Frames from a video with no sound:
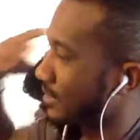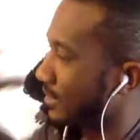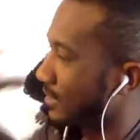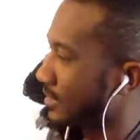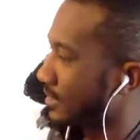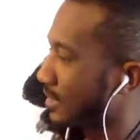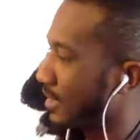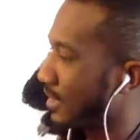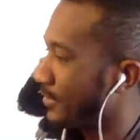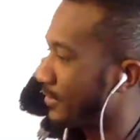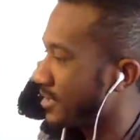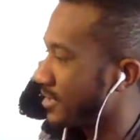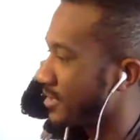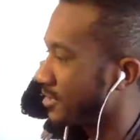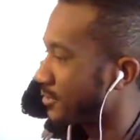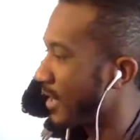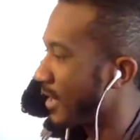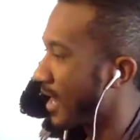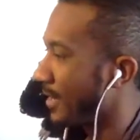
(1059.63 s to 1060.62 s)
He's a honey badger
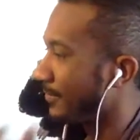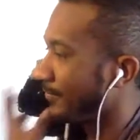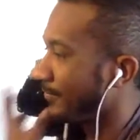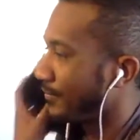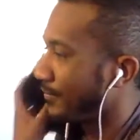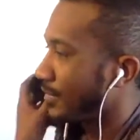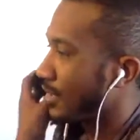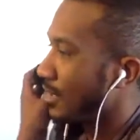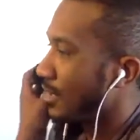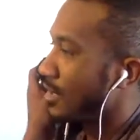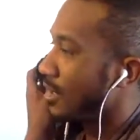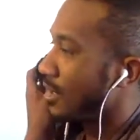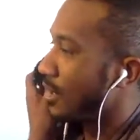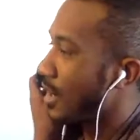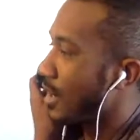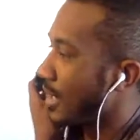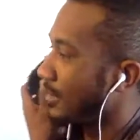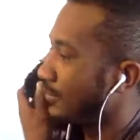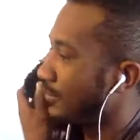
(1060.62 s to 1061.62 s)
spy. All
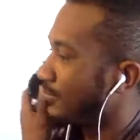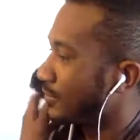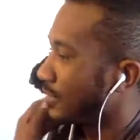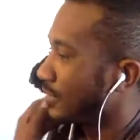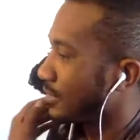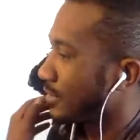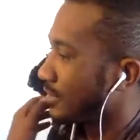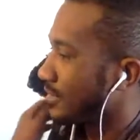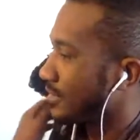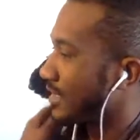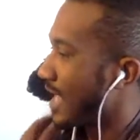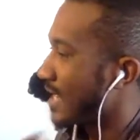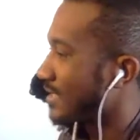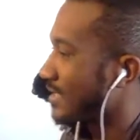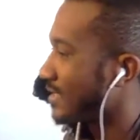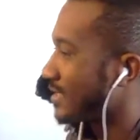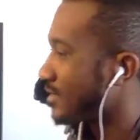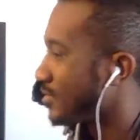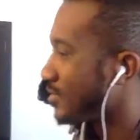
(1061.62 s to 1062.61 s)
right.
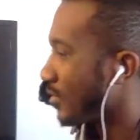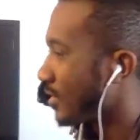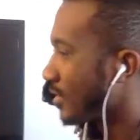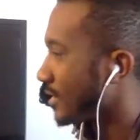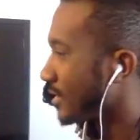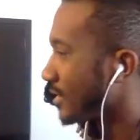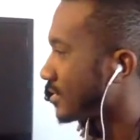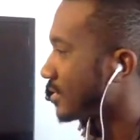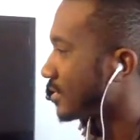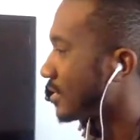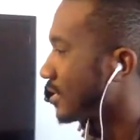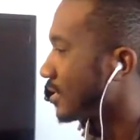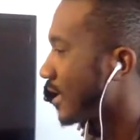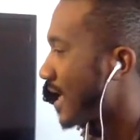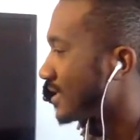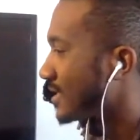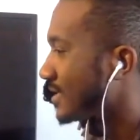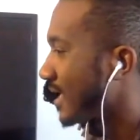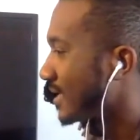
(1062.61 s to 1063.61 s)
Zach just joined us.
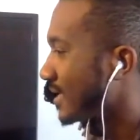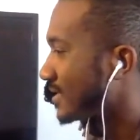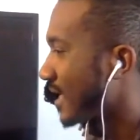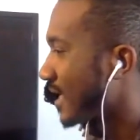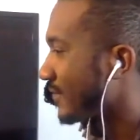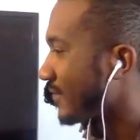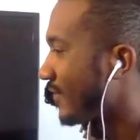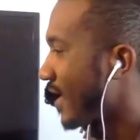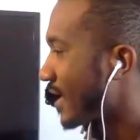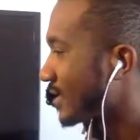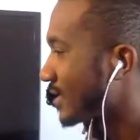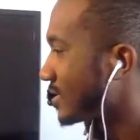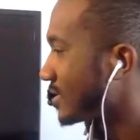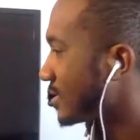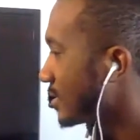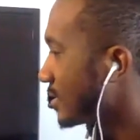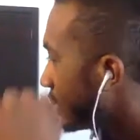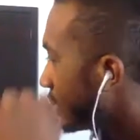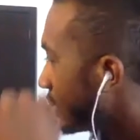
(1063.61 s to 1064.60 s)
Hashtag Zach
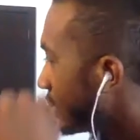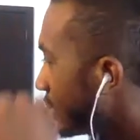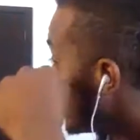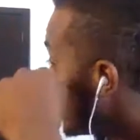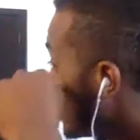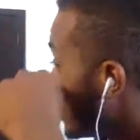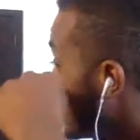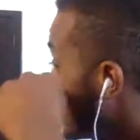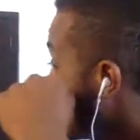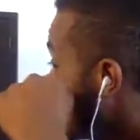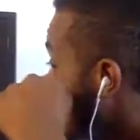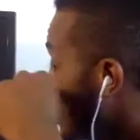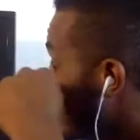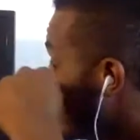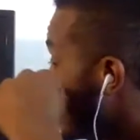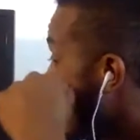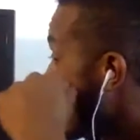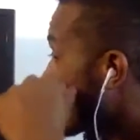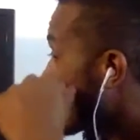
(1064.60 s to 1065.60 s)
Facts.
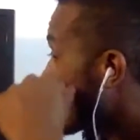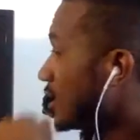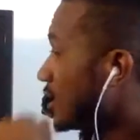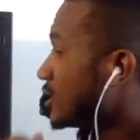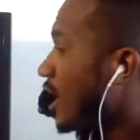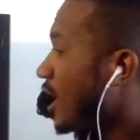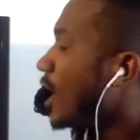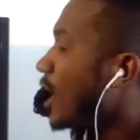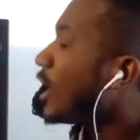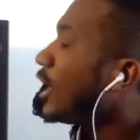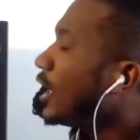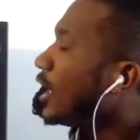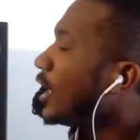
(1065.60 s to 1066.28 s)
Zach Shaw.